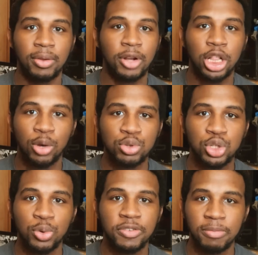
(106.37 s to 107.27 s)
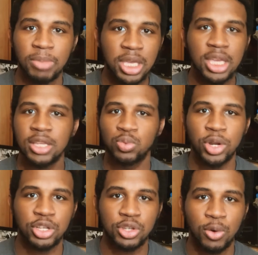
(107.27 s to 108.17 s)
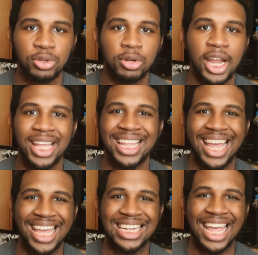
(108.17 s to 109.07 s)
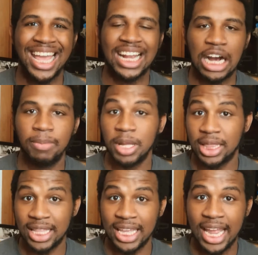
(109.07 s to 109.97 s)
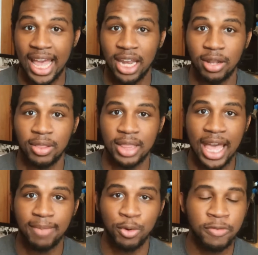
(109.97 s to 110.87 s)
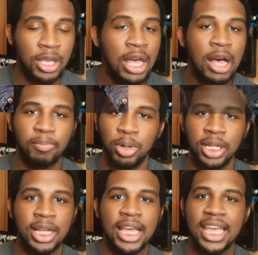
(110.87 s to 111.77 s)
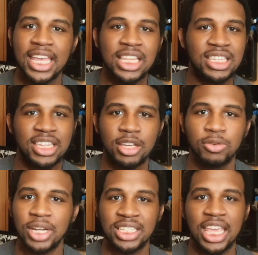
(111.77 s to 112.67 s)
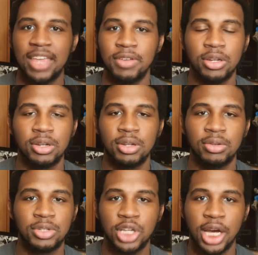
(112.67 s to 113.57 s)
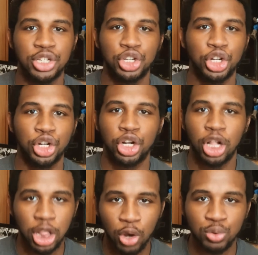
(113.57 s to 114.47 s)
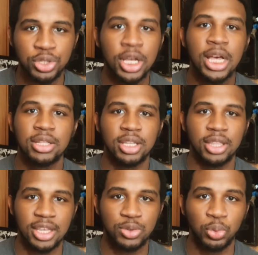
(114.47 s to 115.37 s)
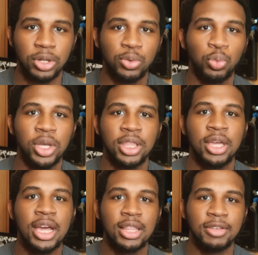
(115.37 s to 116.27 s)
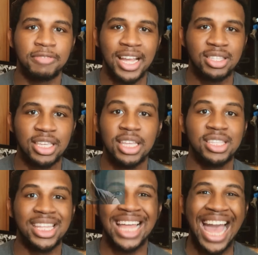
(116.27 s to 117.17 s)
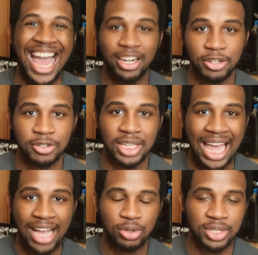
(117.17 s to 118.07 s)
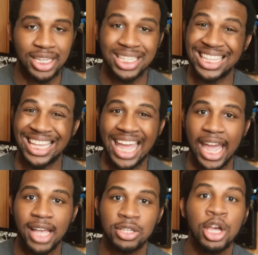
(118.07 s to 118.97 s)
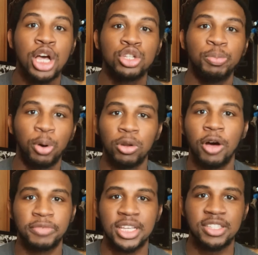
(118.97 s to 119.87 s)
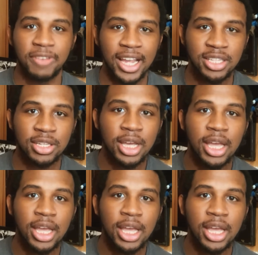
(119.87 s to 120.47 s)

Close to it for me is Winter Soldier and the hand-to-hand combat that they had in that movie, but it still doesn't even touch close to this one with the fight scenes and the actors and actresses that they cast to pull off these fights.